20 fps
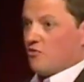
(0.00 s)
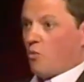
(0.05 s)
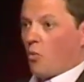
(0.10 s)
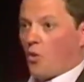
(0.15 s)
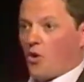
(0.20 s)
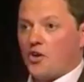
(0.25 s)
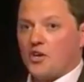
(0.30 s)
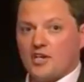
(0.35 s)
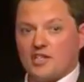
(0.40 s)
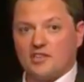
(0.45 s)
of
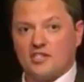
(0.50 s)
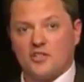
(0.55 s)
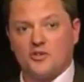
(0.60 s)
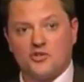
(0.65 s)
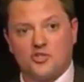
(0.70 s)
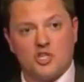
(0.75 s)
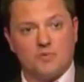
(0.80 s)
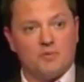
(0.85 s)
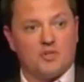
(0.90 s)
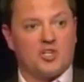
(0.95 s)
work,
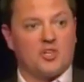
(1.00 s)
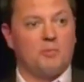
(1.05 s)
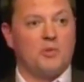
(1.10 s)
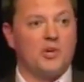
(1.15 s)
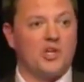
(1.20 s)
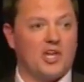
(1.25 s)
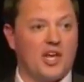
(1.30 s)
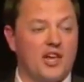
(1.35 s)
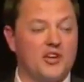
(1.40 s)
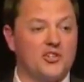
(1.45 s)
leadership, and
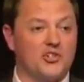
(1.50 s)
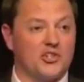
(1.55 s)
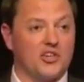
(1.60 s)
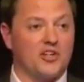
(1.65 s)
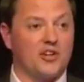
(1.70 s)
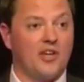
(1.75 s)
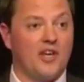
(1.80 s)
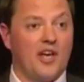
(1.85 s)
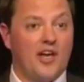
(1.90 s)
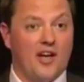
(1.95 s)

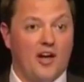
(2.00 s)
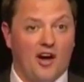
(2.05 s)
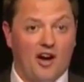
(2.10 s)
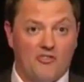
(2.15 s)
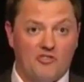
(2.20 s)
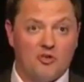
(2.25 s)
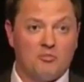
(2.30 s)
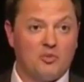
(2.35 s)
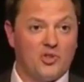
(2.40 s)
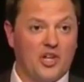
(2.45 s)
communication
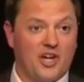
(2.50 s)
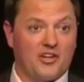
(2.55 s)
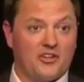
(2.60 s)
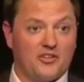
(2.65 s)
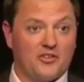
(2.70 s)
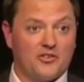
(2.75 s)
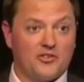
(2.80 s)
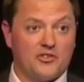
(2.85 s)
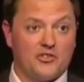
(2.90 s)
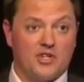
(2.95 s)
of the
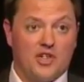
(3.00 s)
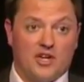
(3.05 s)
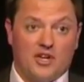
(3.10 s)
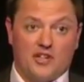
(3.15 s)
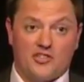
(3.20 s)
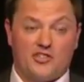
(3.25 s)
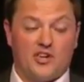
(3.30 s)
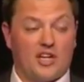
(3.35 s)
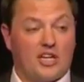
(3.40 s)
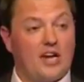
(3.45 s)
millennials
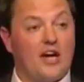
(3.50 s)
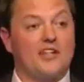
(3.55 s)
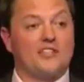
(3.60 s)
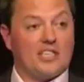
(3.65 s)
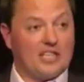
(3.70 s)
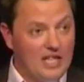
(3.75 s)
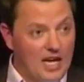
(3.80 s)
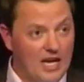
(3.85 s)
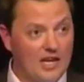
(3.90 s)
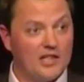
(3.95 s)
is going to cause
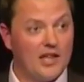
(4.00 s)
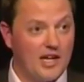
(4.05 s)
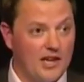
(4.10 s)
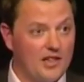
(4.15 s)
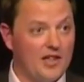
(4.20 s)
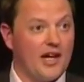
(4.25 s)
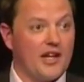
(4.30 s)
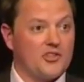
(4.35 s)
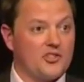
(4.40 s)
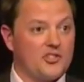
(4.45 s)
a lot, a lot, a
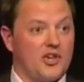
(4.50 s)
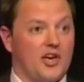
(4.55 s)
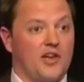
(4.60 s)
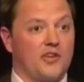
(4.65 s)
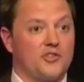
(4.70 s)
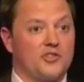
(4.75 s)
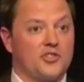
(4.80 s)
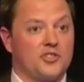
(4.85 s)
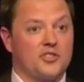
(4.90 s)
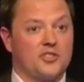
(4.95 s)
lot of
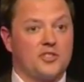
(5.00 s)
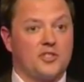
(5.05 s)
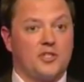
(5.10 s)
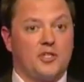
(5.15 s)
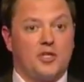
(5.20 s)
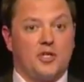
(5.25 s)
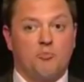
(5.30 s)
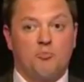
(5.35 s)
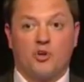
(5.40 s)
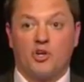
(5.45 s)
change.
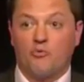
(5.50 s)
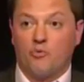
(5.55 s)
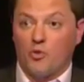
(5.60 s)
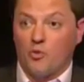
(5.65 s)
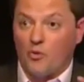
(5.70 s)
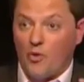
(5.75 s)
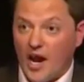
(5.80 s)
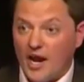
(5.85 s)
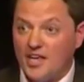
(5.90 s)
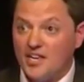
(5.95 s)
But if
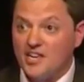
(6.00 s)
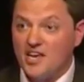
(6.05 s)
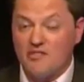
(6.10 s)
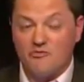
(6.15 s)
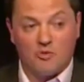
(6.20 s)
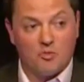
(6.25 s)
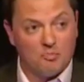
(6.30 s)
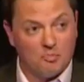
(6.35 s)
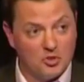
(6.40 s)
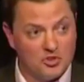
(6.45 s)
we're ready,
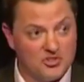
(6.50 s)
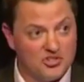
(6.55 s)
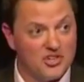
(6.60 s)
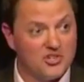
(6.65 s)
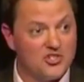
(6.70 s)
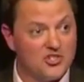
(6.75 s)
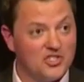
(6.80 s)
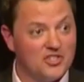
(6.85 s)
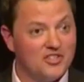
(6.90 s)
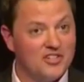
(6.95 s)
if we're
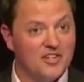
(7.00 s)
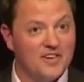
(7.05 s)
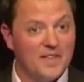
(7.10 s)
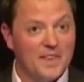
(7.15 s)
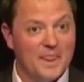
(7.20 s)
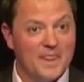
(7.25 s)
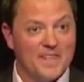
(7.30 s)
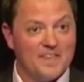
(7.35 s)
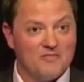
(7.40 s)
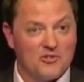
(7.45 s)
positioned
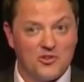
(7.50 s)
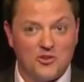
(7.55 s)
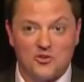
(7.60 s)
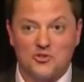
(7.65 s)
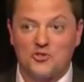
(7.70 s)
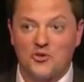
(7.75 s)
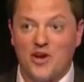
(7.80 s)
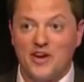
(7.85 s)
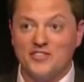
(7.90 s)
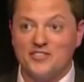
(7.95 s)
for those
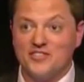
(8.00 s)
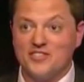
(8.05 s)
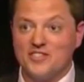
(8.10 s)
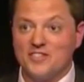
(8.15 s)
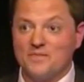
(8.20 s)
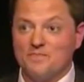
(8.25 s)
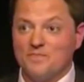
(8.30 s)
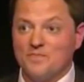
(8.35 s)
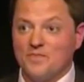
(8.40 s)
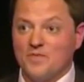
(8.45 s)
trends,
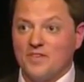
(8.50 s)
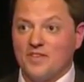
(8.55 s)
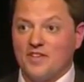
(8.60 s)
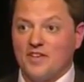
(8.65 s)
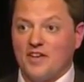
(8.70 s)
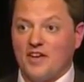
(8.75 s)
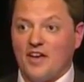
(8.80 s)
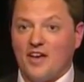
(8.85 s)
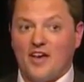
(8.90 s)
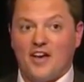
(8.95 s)

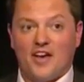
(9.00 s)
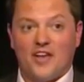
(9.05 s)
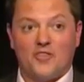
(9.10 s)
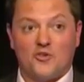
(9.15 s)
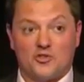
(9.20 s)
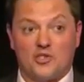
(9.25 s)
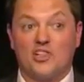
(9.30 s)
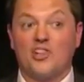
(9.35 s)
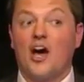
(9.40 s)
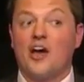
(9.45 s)
uh,
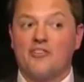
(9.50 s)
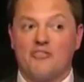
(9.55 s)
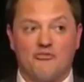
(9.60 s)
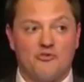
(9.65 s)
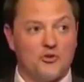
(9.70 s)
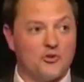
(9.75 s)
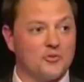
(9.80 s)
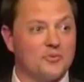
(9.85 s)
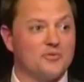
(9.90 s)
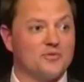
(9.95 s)
there's a lot of
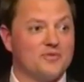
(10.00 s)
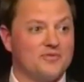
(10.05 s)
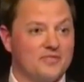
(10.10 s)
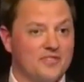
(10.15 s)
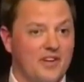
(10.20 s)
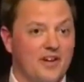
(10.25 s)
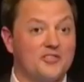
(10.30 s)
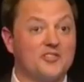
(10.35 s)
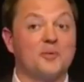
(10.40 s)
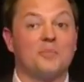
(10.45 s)
fruit
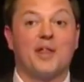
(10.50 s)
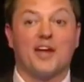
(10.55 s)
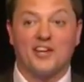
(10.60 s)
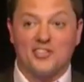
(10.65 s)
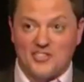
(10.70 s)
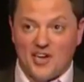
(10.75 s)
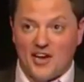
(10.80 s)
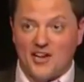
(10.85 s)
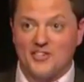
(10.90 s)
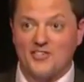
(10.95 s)
and it's going to be an
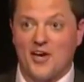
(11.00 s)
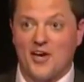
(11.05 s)
exciting